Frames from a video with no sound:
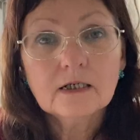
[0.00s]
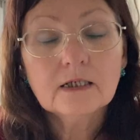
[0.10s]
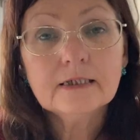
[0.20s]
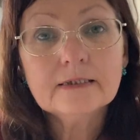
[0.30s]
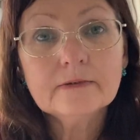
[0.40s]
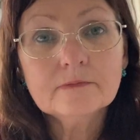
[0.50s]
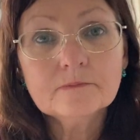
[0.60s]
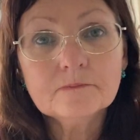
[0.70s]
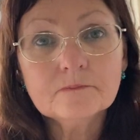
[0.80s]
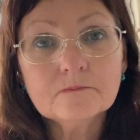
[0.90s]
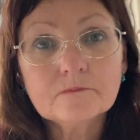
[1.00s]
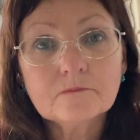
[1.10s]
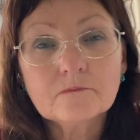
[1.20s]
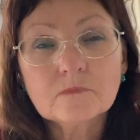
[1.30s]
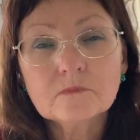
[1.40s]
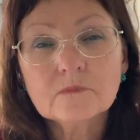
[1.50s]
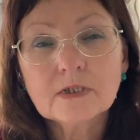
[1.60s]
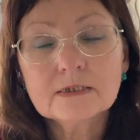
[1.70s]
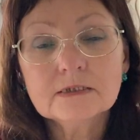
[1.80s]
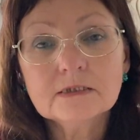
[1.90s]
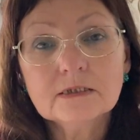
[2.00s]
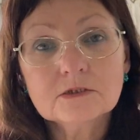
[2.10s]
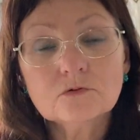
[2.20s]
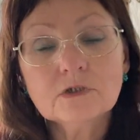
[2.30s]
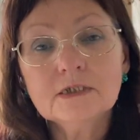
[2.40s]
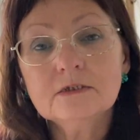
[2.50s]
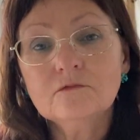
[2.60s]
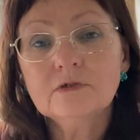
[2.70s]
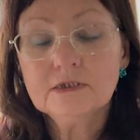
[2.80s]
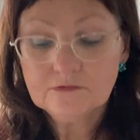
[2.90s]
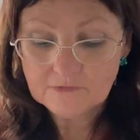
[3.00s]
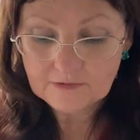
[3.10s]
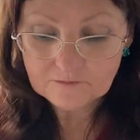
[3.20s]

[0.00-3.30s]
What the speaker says: I see that's already 25